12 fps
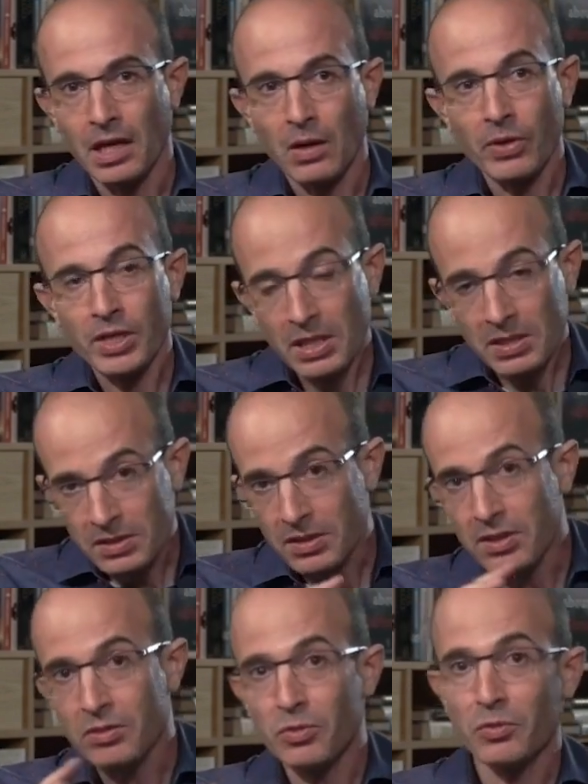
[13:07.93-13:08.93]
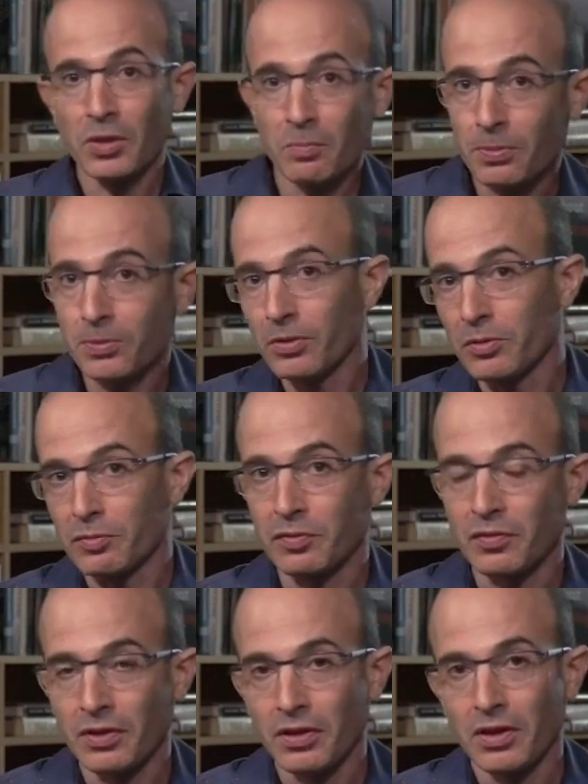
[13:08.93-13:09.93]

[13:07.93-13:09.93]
We just need to improve,